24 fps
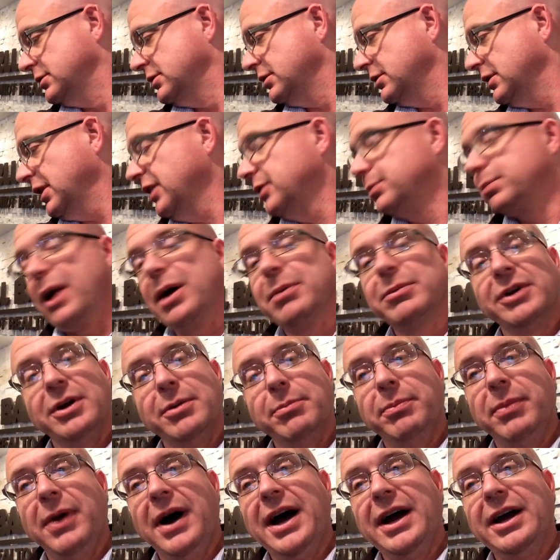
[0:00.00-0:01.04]
That's probably a
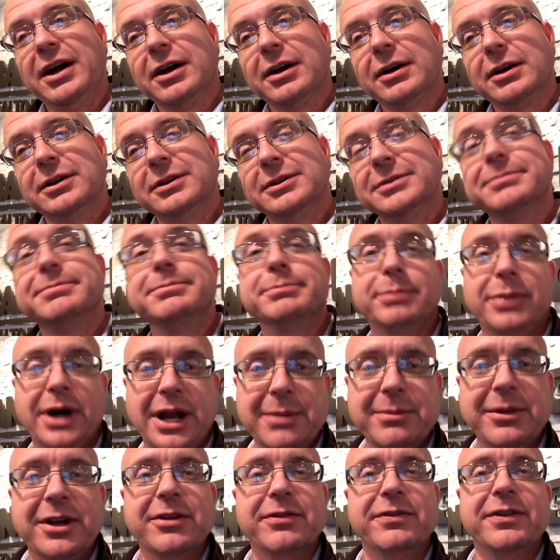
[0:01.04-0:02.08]
buyer, but I'm
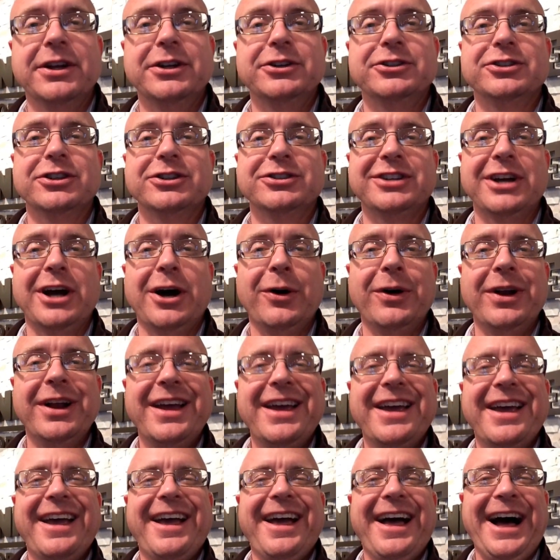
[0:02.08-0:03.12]
going to finish this out.
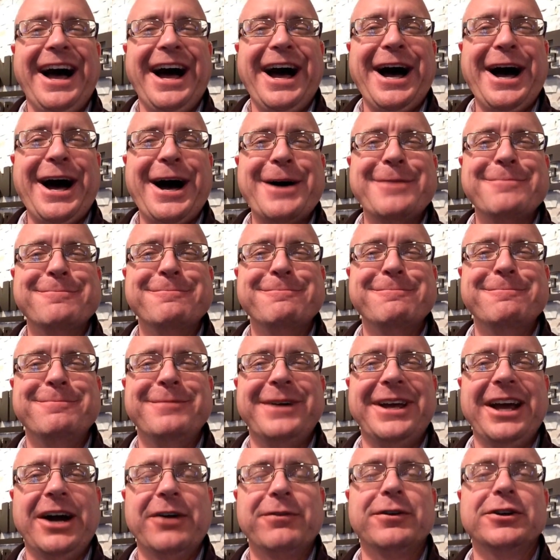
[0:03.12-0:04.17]

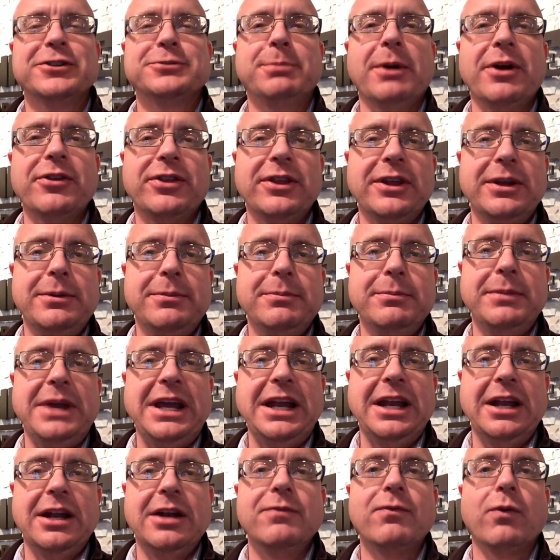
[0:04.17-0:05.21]
Our first monthly
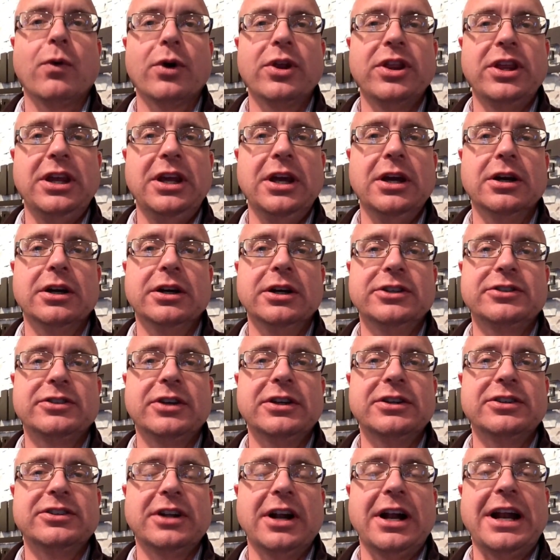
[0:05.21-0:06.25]
meeting for the year is going
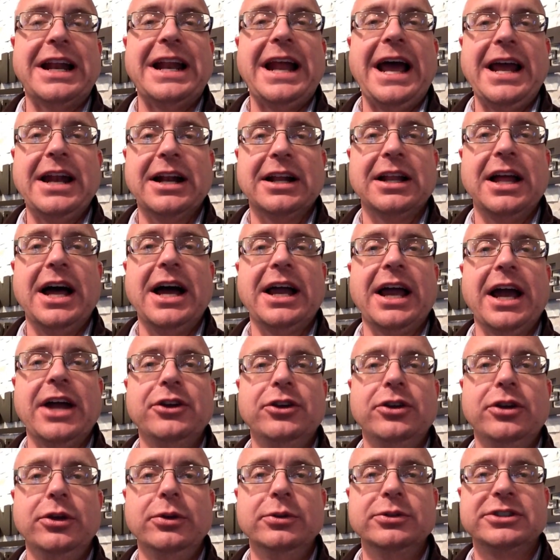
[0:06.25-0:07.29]
to start at 9 o'clock on
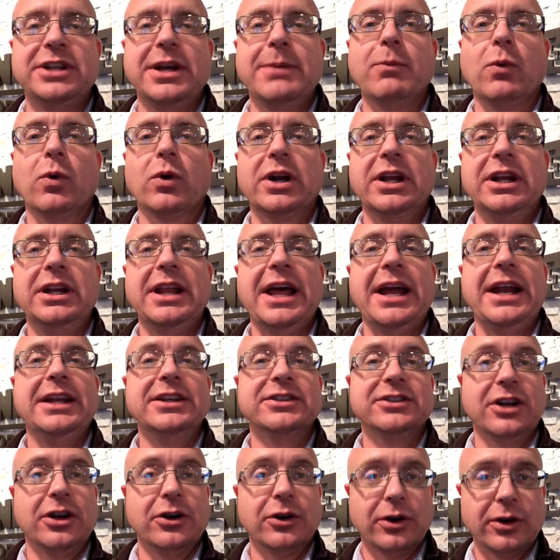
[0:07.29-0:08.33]
Tuesday morning. That is
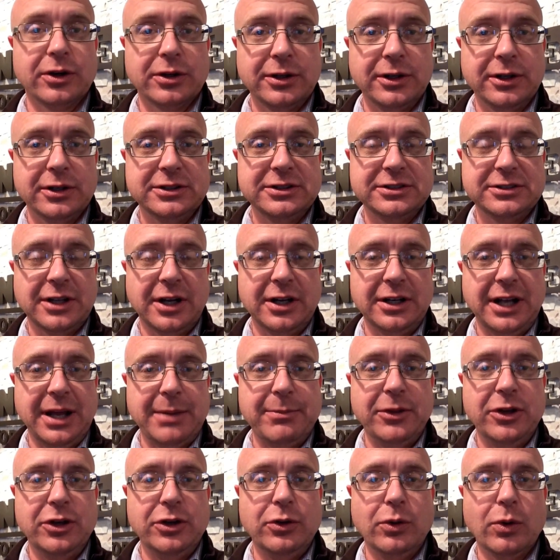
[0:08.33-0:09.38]
an earlier start time
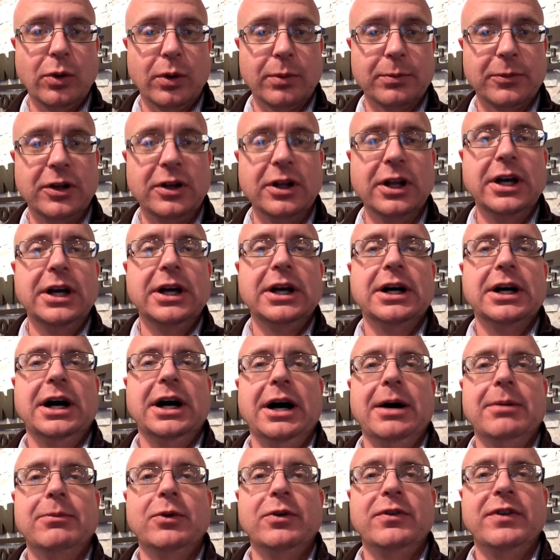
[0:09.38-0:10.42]
than normal.
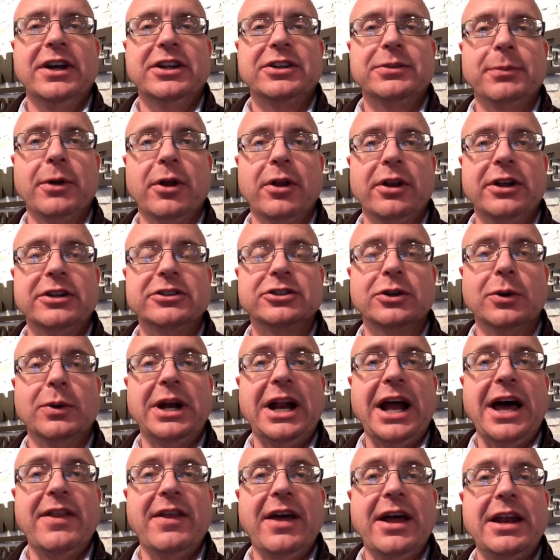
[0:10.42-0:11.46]
We've got some other things going
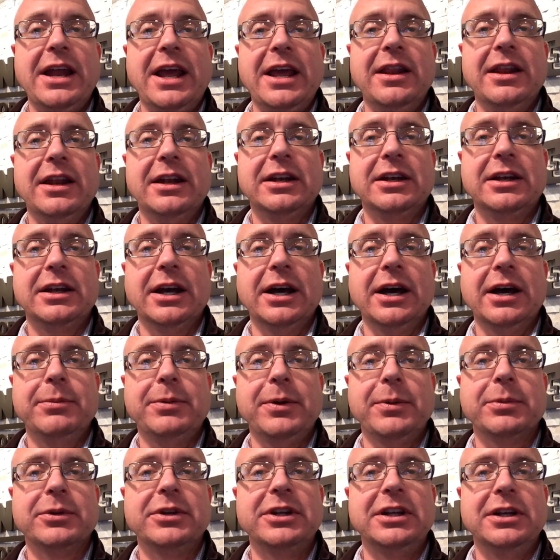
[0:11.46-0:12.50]
on that day that
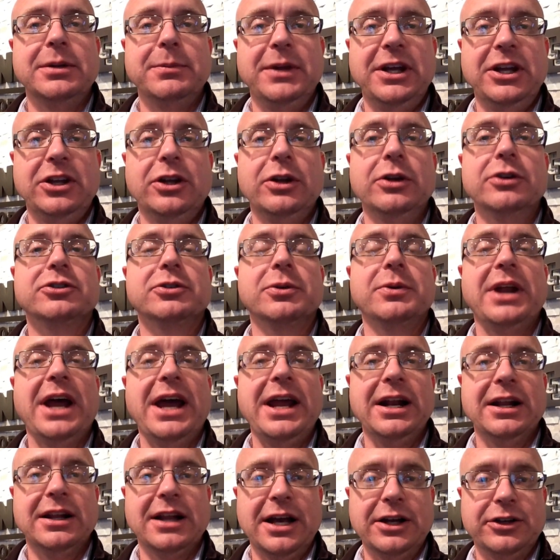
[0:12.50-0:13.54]
people need to be to. So
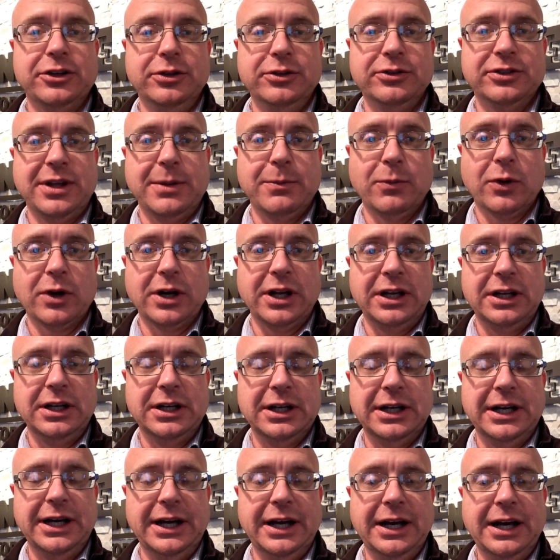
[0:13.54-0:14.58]
9 o'clock Tuesday morning
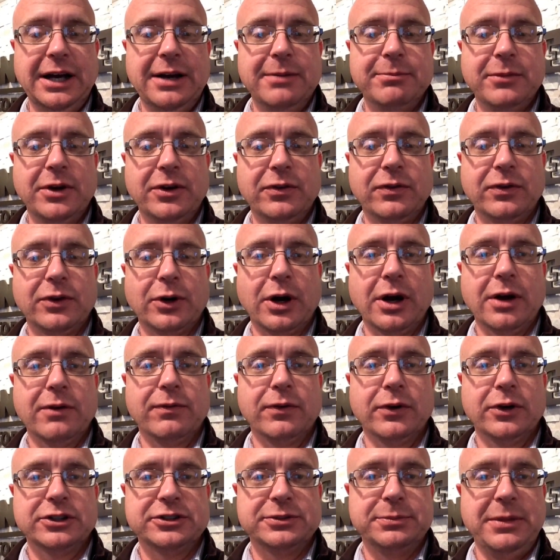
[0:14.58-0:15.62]
for our
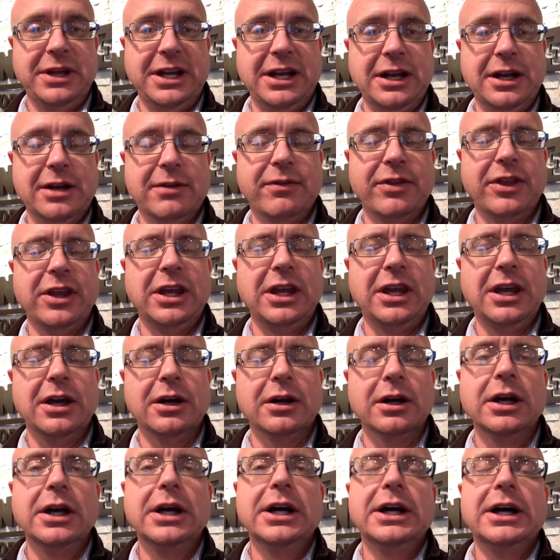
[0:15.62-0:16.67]
first meeting of the
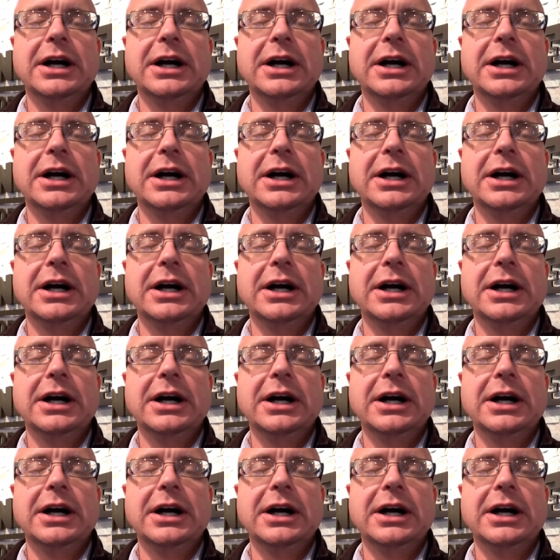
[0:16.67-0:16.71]
year.